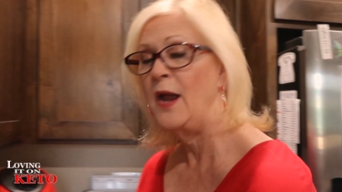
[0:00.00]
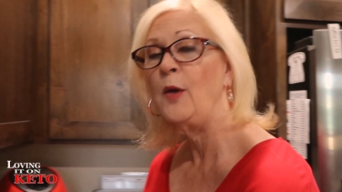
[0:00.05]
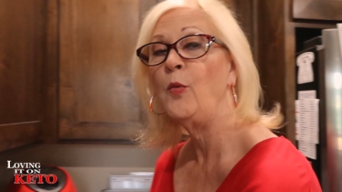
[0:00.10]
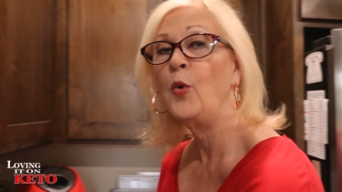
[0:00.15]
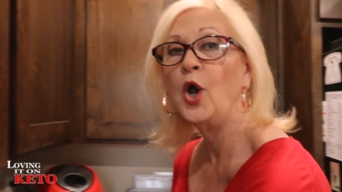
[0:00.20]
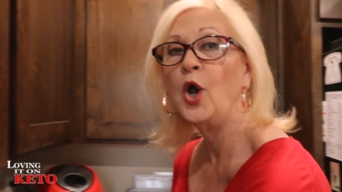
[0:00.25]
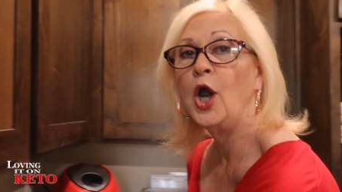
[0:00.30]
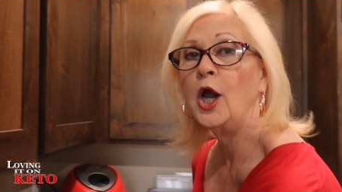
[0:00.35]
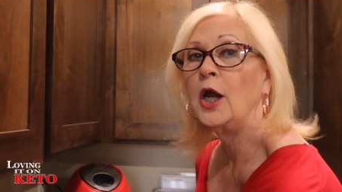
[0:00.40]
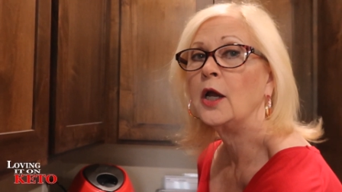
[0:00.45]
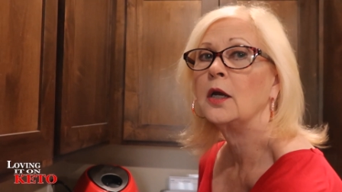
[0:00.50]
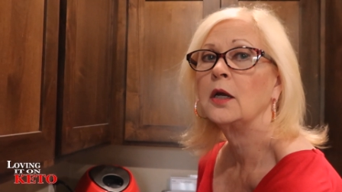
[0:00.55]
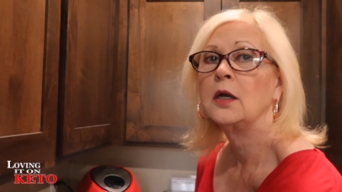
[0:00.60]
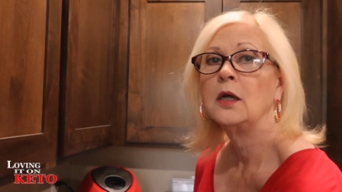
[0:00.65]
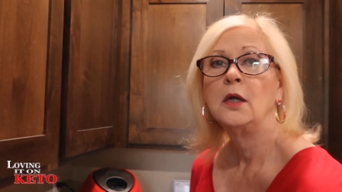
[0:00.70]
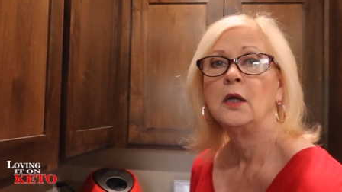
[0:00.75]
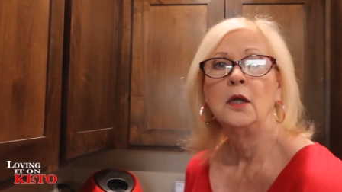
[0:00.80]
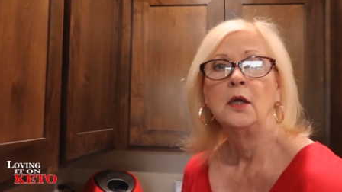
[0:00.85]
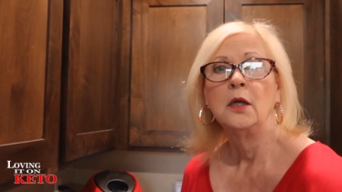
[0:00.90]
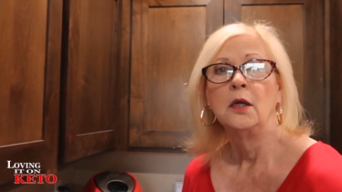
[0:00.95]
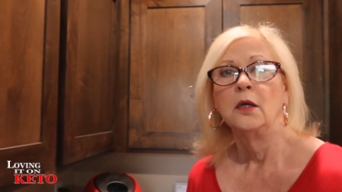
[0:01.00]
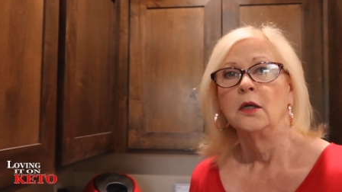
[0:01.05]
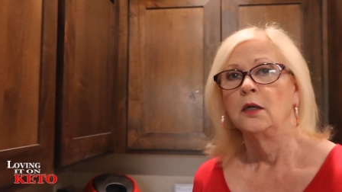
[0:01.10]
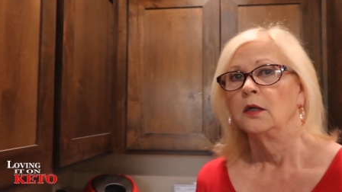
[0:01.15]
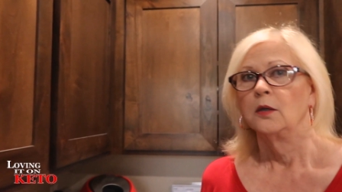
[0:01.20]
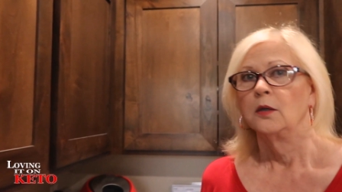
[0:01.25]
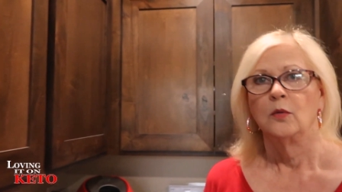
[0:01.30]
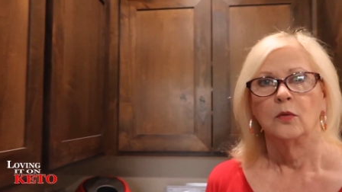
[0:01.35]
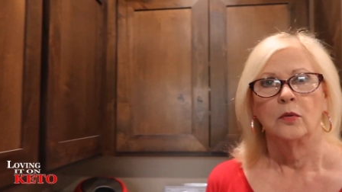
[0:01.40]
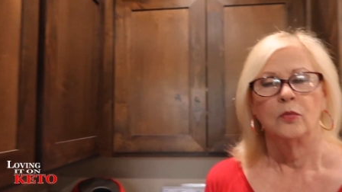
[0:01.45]
my work,
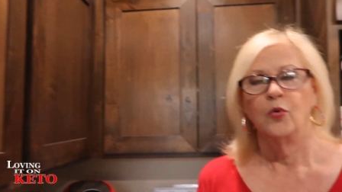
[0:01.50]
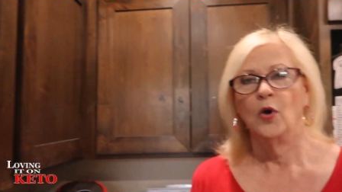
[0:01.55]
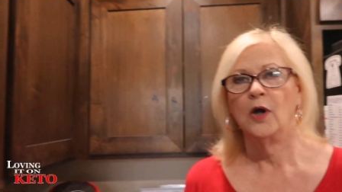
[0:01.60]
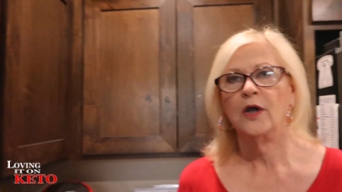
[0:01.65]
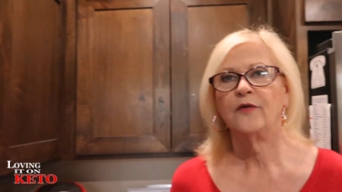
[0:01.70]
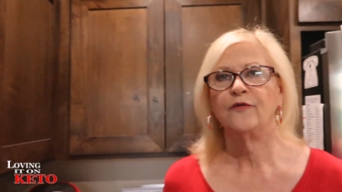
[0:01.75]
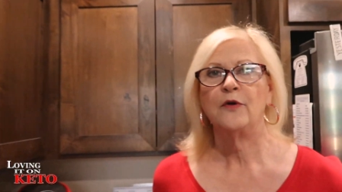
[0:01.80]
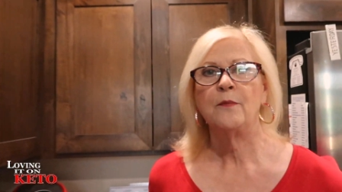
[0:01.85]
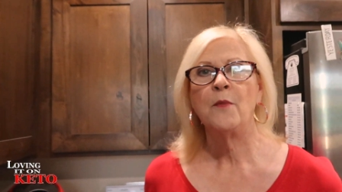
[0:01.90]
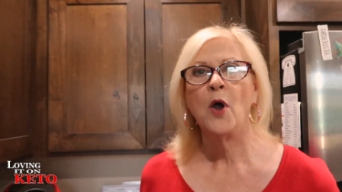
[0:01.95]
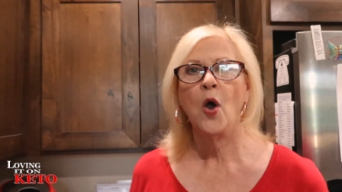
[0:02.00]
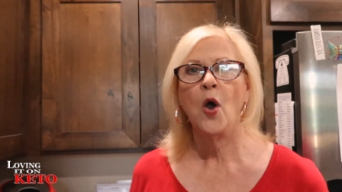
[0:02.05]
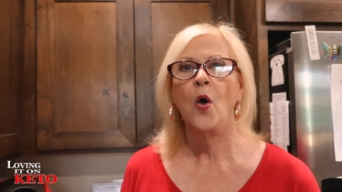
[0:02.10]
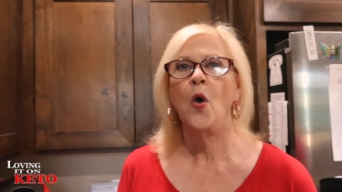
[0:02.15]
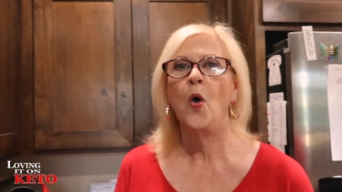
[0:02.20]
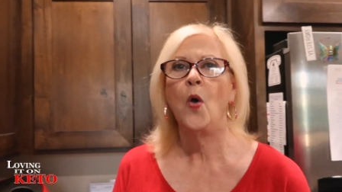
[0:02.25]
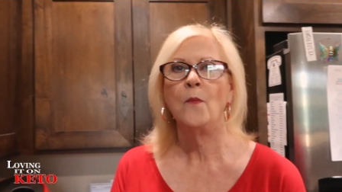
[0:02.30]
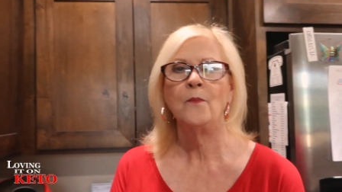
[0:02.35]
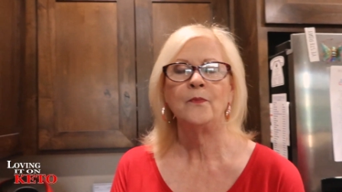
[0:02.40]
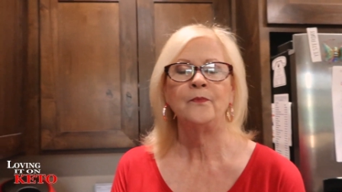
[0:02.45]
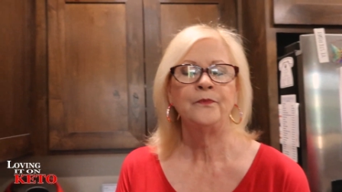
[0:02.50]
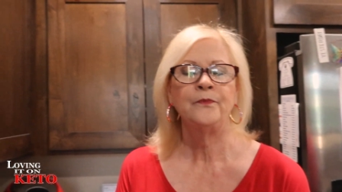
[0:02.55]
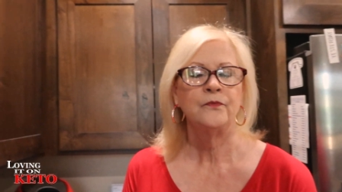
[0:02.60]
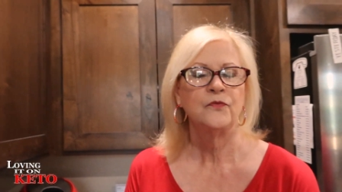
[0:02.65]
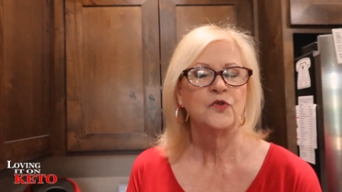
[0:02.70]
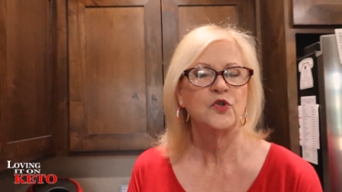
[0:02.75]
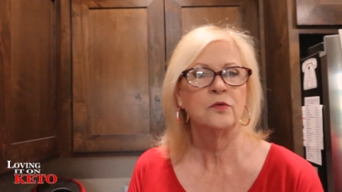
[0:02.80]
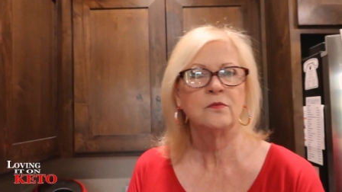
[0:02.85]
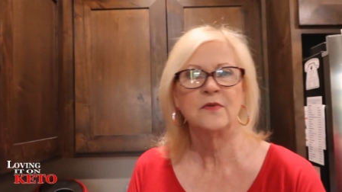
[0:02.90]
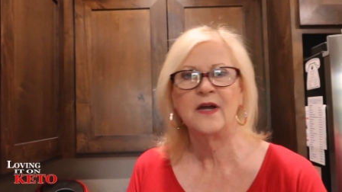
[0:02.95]
work from
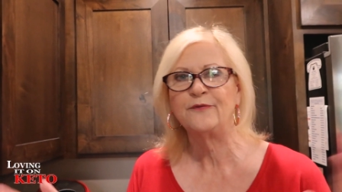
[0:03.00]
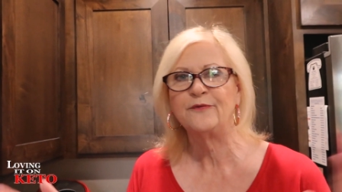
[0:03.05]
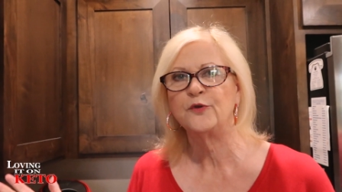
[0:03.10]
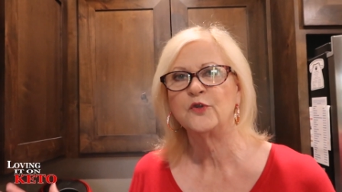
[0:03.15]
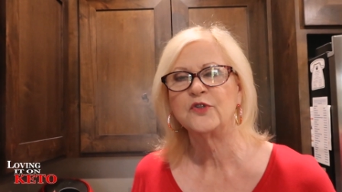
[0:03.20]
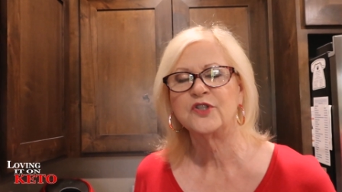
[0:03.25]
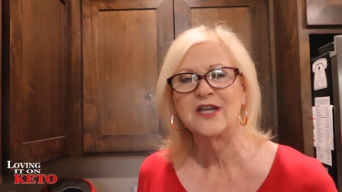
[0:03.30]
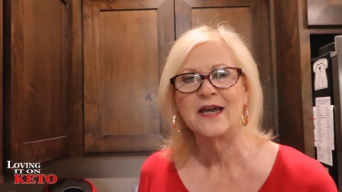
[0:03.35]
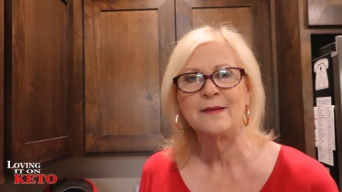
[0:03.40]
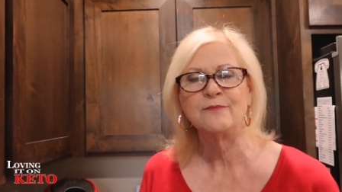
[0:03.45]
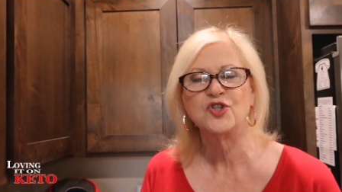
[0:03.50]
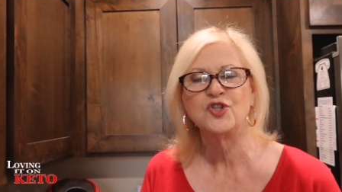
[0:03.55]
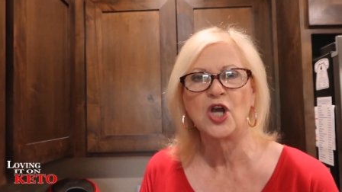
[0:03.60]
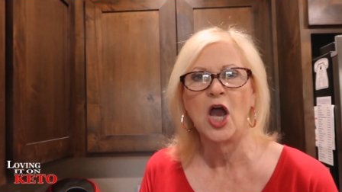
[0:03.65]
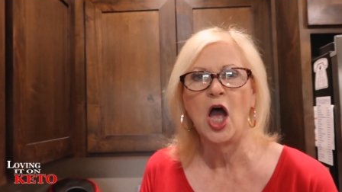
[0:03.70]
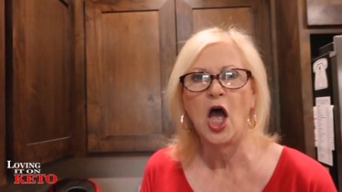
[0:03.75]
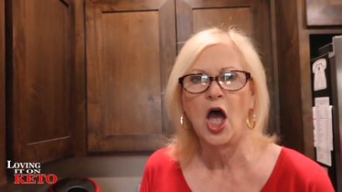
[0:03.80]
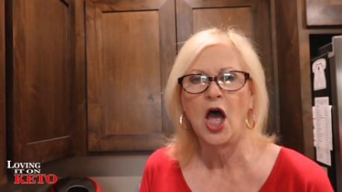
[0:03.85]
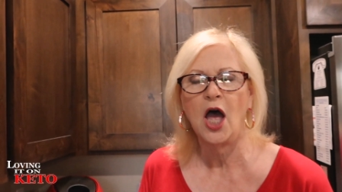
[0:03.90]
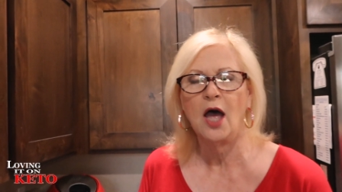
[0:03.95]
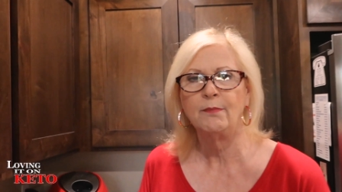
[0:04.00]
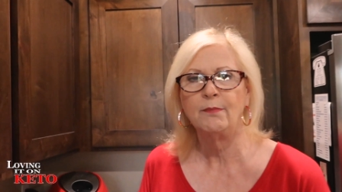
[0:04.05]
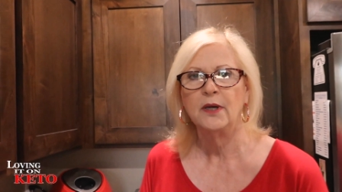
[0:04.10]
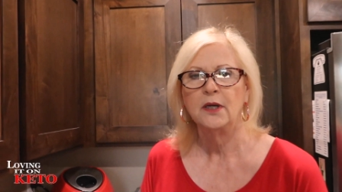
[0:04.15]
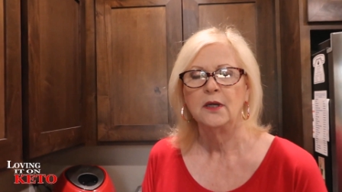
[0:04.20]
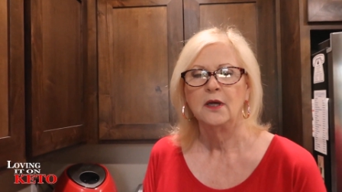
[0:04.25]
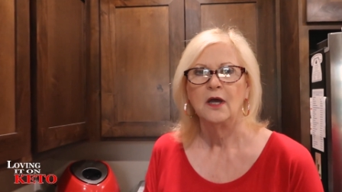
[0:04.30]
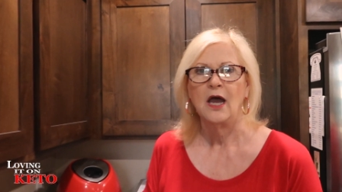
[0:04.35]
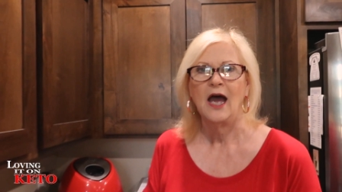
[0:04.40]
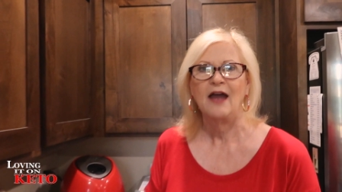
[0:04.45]
home, doing my full-time job.